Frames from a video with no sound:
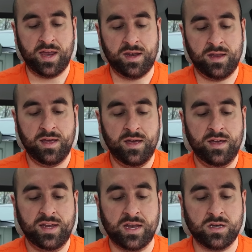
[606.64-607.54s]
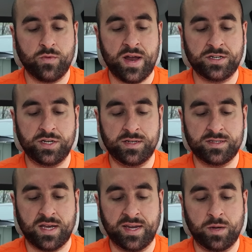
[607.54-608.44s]
can get
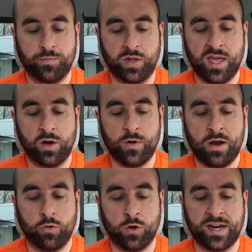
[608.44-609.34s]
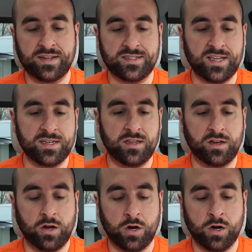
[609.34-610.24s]
directions. I can plan a route, or I can send to the
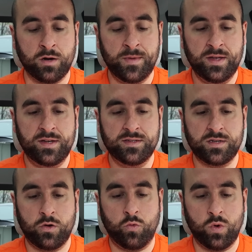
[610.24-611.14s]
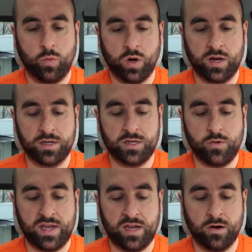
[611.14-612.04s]
car. So what we're going to
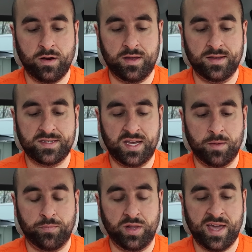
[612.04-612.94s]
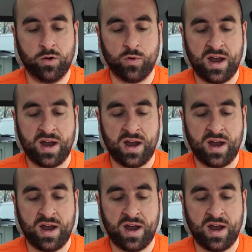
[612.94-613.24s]
do here is hit plan